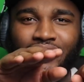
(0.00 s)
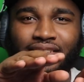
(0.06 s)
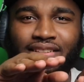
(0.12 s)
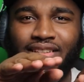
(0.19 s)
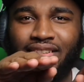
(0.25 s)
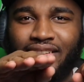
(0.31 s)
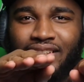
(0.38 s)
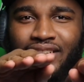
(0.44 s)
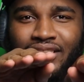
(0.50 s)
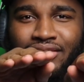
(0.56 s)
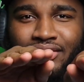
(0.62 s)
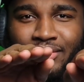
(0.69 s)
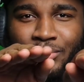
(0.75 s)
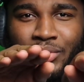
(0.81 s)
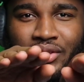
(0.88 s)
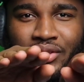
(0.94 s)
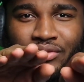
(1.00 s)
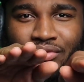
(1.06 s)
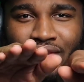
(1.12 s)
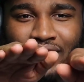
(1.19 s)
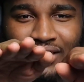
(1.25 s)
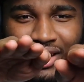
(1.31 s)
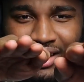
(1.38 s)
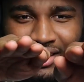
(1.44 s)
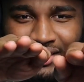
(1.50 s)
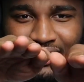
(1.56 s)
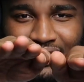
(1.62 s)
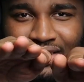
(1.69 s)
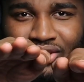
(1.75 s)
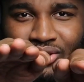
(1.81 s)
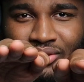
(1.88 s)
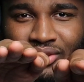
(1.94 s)
did a kickflip with his feet like
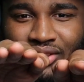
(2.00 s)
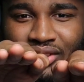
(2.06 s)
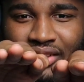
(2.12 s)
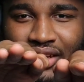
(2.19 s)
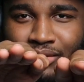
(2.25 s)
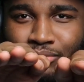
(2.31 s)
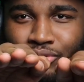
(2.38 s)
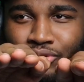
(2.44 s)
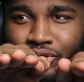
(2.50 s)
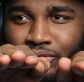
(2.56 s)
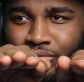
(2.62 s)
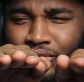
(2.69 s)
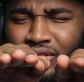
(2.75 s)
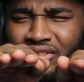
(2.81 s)
this on the skateboard, bro.